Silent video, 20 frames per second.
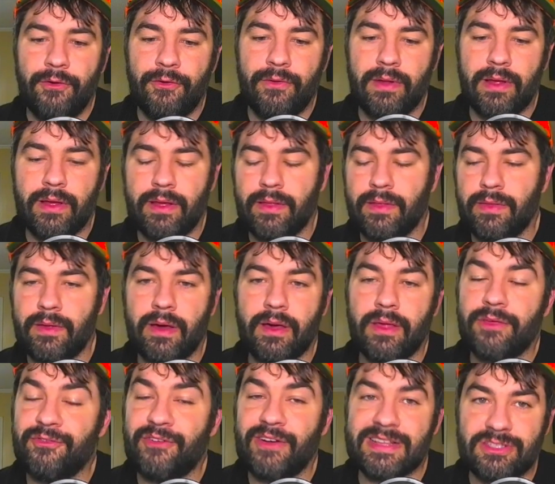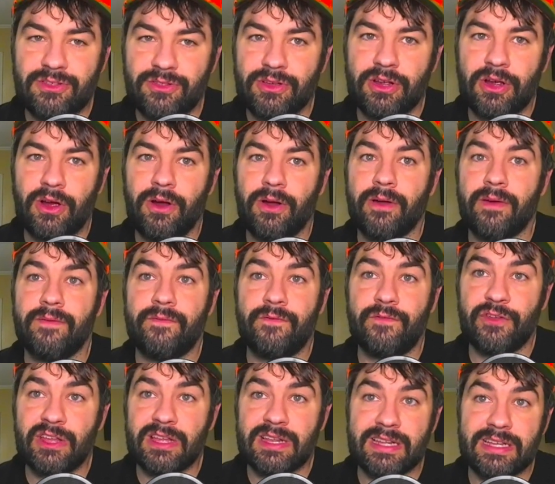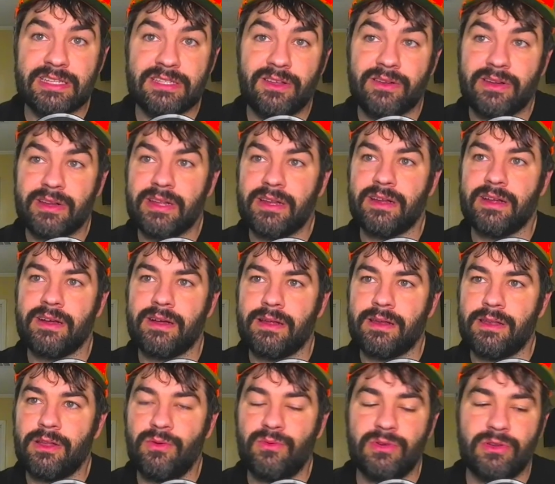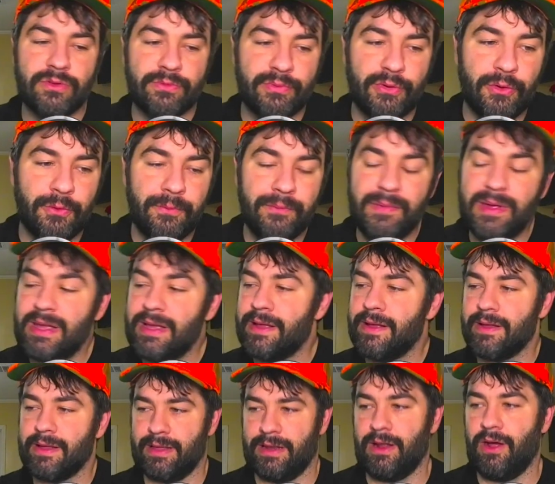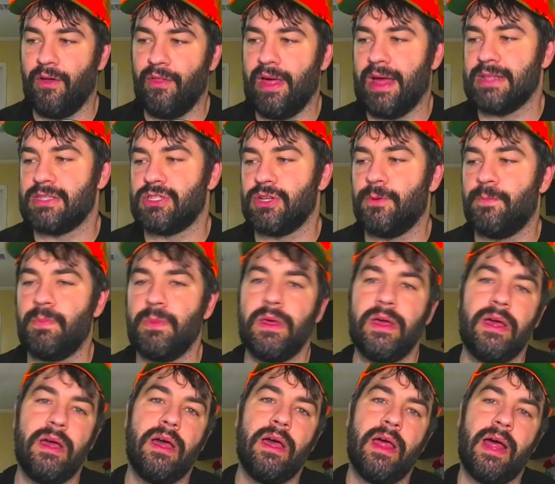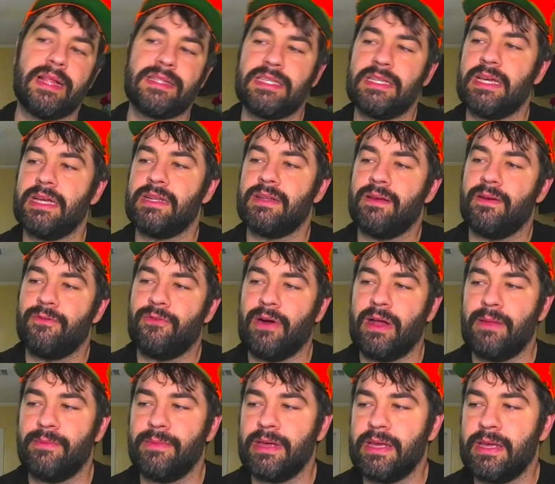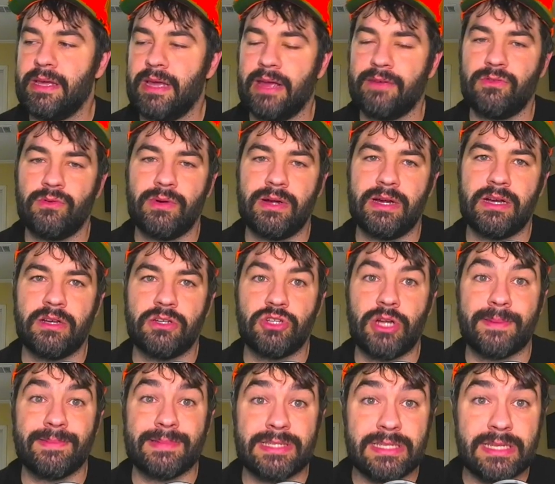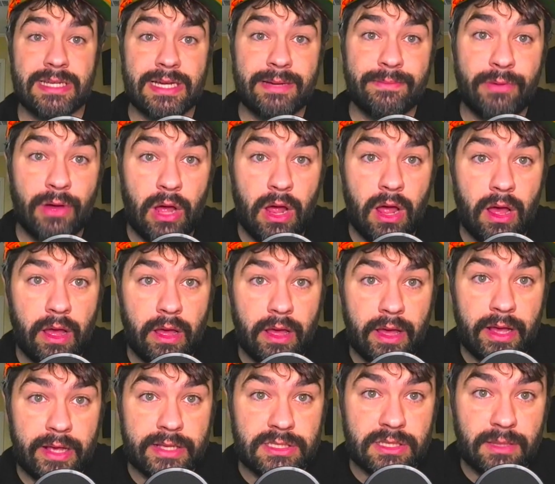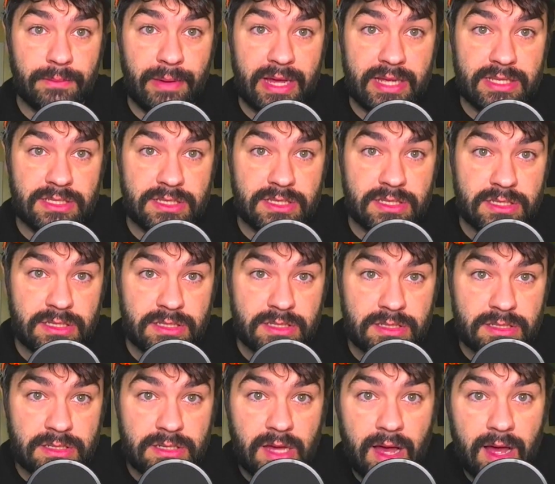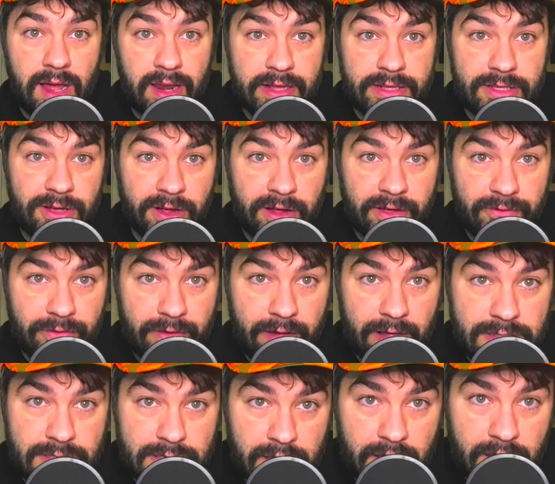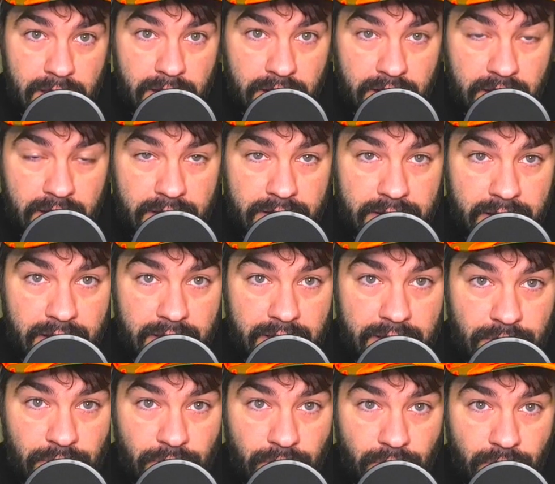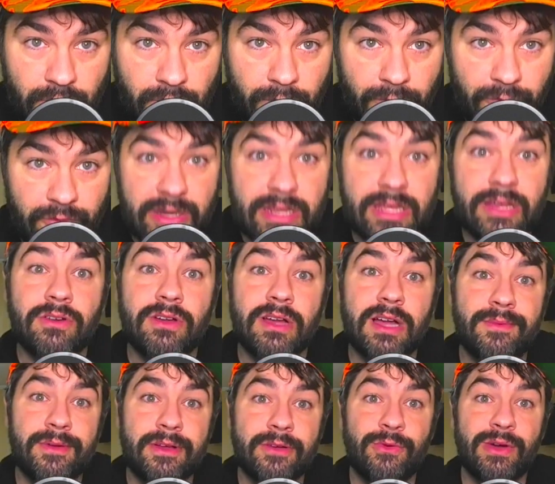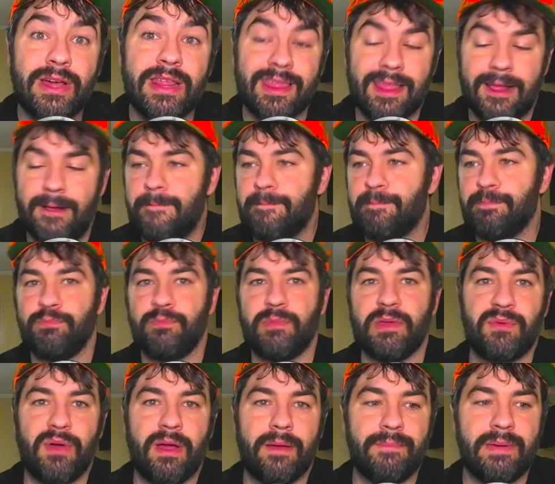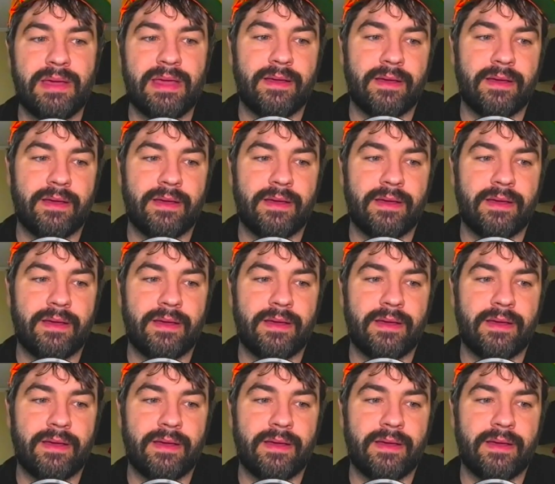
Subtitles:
the other fights on the card, Feely's on it, Lone Look Boom Me, and all that. So that's it. Follow me everywhere. Drop a sub. It's the best. I like talking fights. And I got a cool video coming with BYB.